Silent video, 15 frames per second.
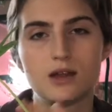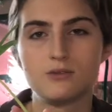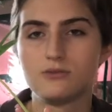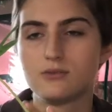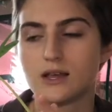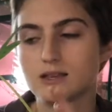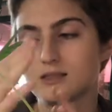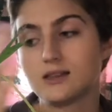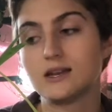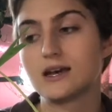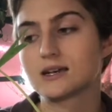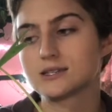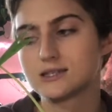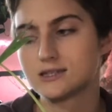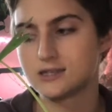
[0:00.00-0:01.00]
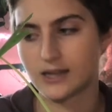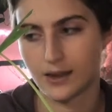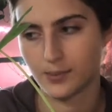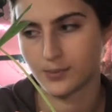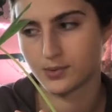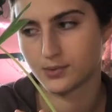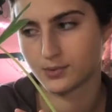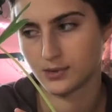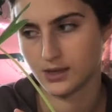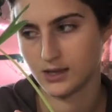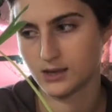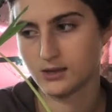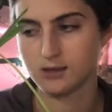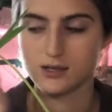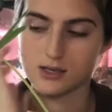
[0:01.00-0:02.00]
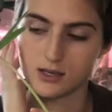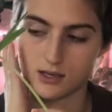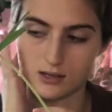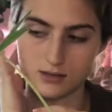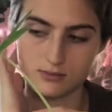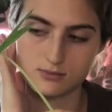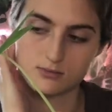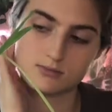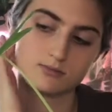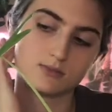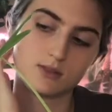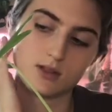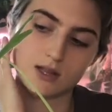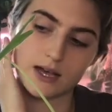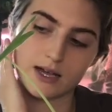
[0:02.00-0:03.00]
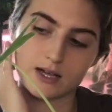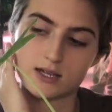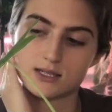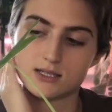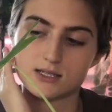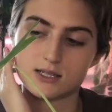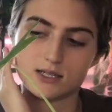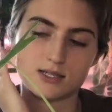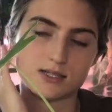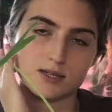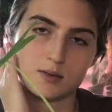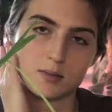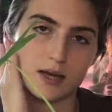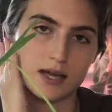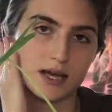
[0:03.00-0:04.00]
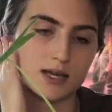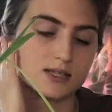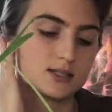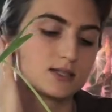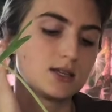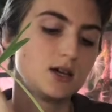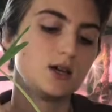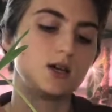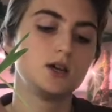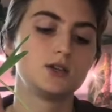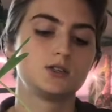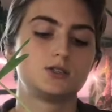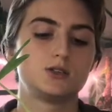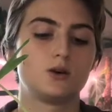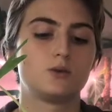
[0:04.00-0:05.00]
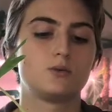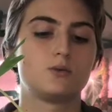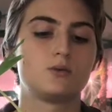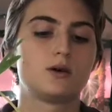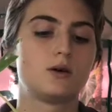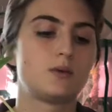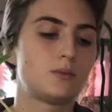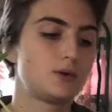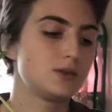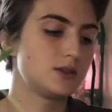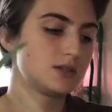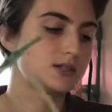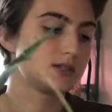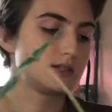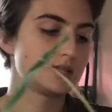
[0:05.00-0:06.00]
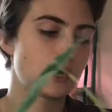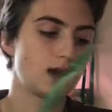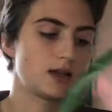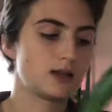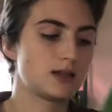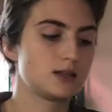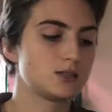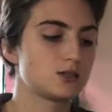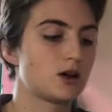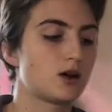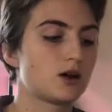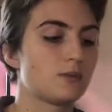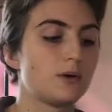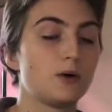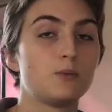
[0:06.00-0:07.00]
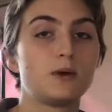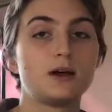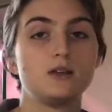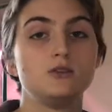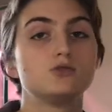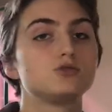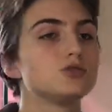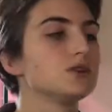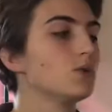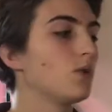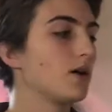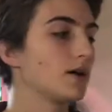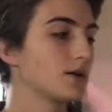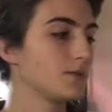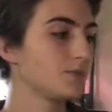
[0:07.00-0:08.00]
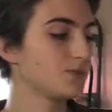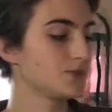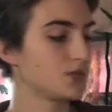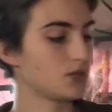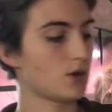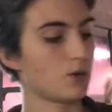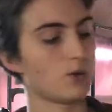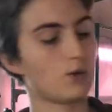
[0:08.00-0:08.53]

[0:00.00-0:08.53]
like the next step in the leca system, I guess. So I will put this aside and talk about my nutrient water. So